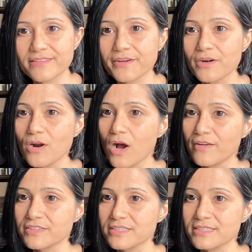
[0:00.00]
there are
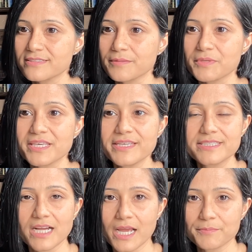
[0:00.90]
often some key
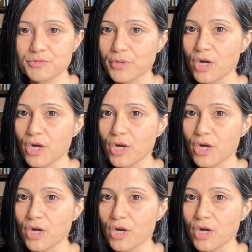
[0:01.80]
times where